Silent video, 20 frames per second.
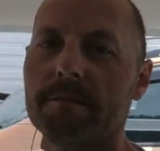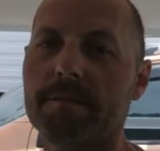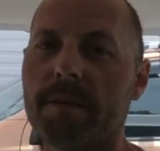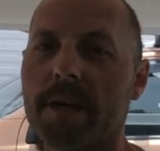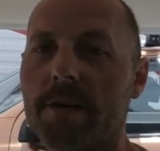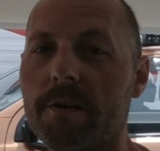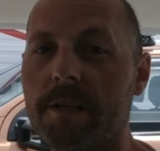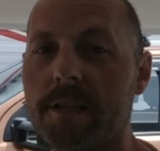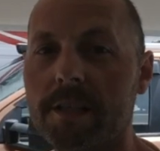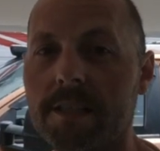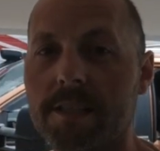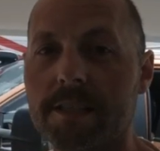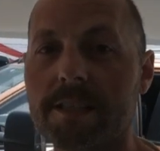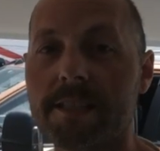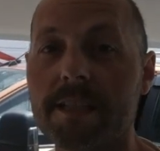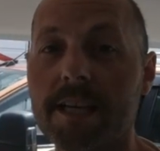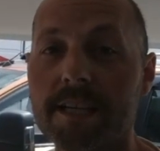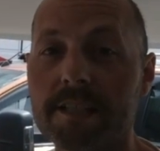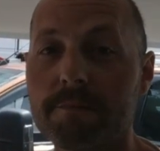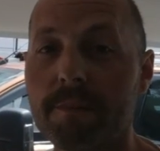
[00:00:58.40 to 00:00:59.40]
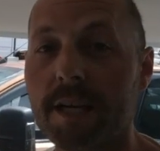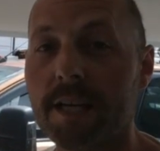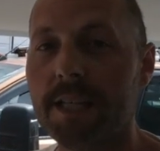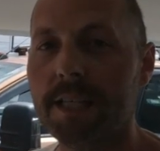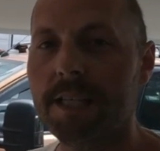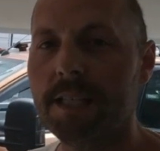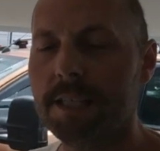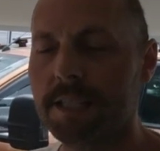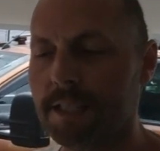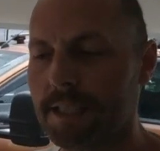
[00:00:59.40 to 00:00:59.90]
ferry in
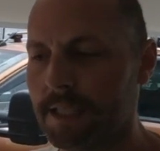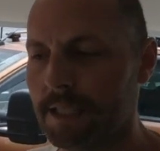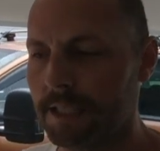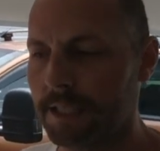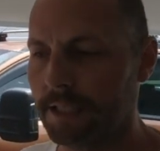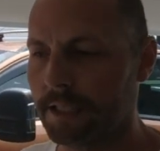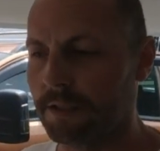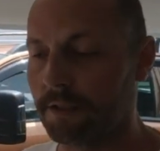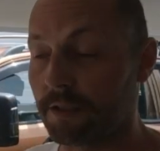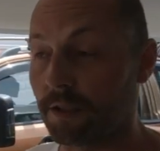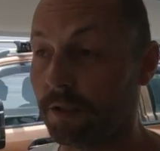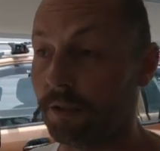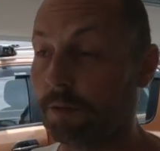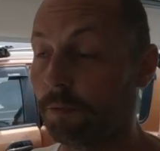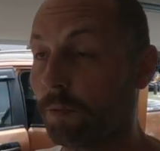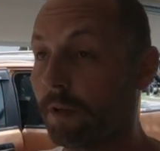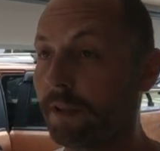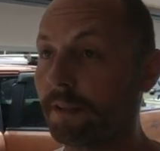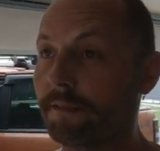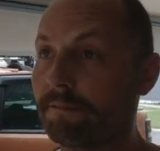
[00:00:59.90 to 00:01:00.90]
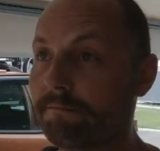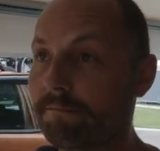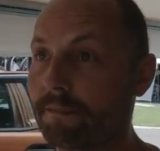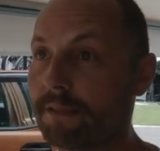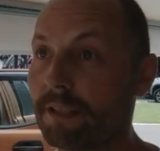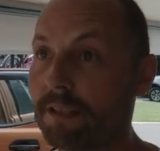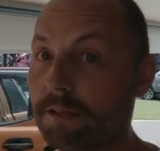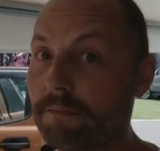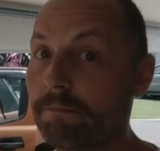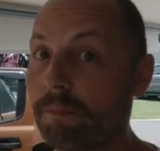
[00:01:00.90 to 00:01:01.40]
Tasmania. Sorry, well, in
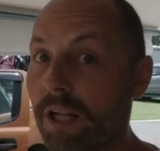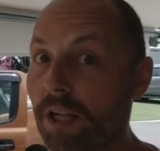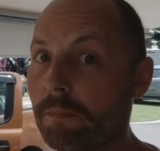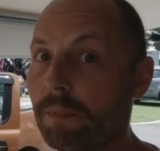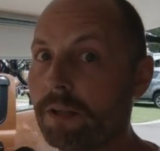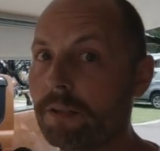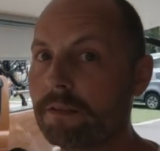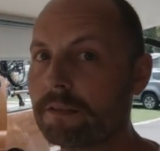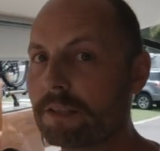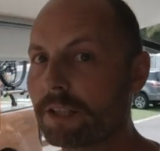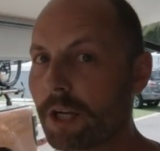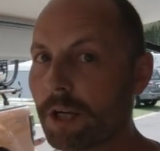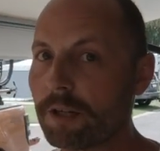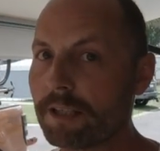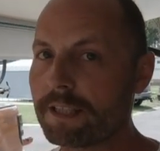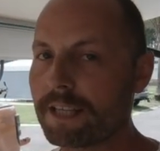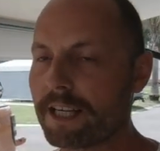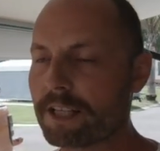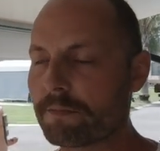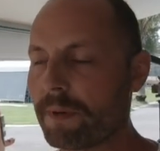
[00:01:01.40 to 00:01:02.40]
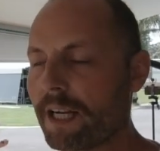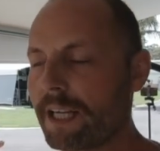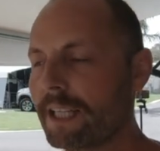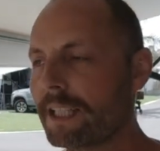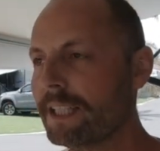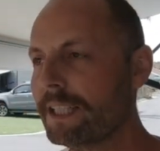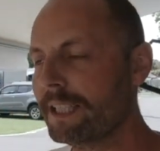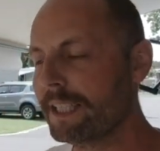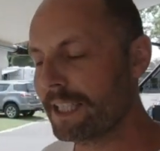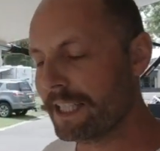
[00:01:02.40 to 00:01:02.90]
Melbourne to go to
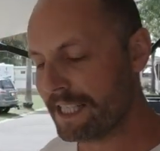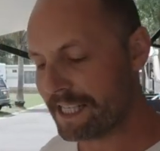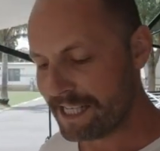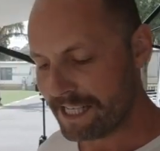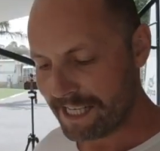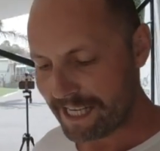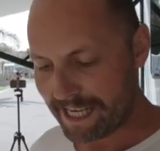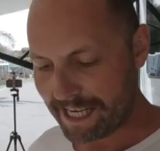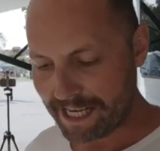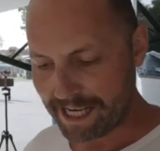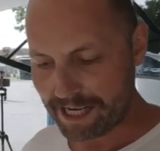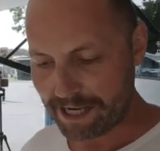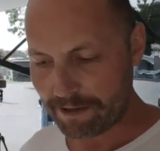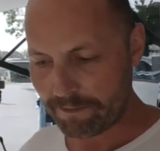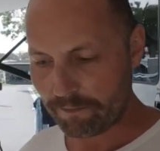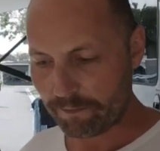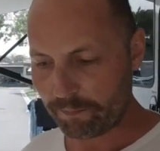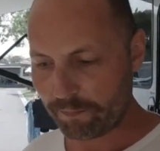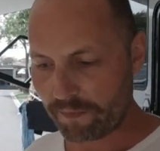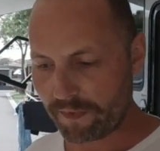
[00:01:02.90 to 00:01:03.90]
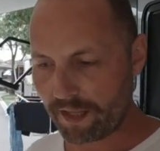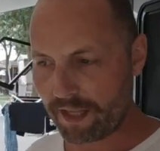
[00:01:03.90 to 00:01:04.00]
Tasmania. Um,